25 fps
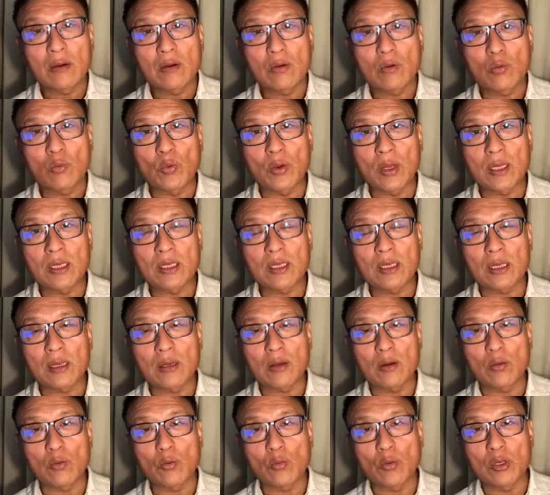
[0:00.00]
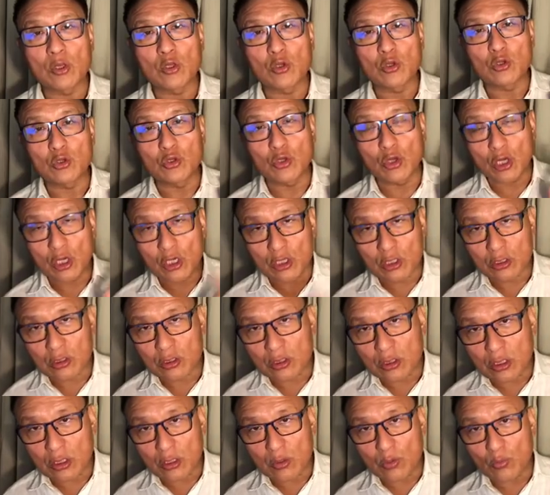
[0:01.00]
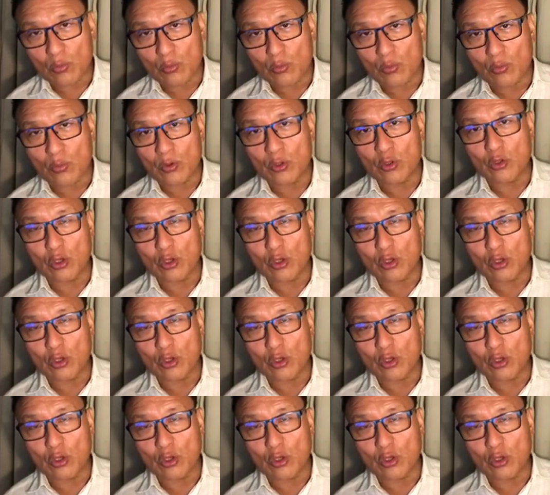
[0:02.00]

when when you don't when